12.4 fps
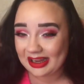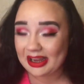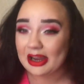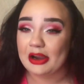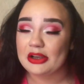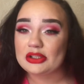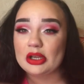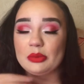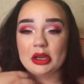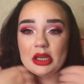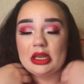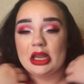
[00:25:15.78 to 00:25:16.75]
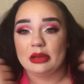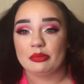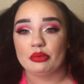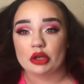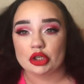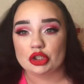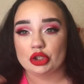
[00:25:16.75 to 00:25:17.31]
Alright, so I ran a
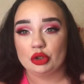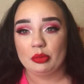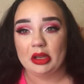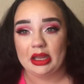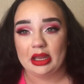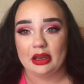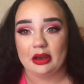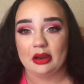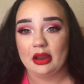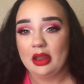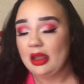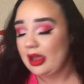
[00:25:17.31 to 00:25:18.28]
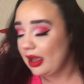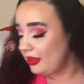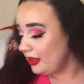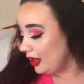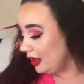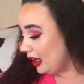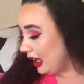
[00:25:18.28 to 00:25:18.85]
brush through my hair, and
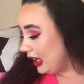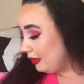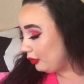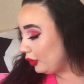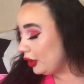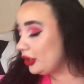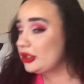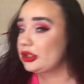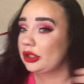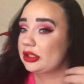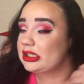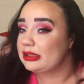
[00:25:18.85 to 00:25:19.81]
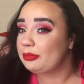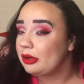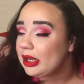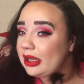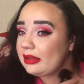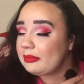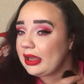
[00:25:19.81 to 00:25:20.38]
then I am going to start
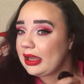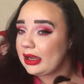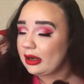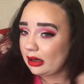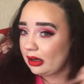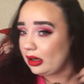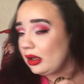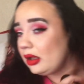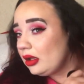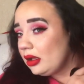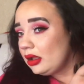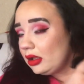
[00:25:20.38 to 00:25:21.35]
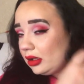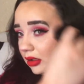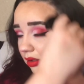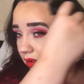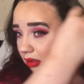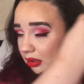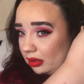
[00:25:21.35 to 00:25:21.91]
spraying my hair
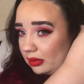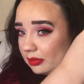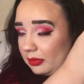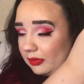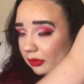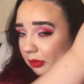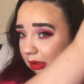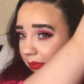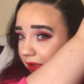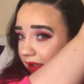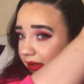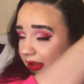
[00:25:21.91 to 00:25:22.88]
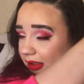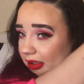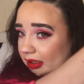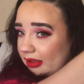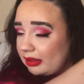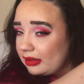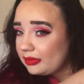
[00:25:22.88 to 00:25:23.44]
before we apply the
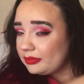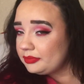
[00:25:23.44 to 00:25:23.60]
heat.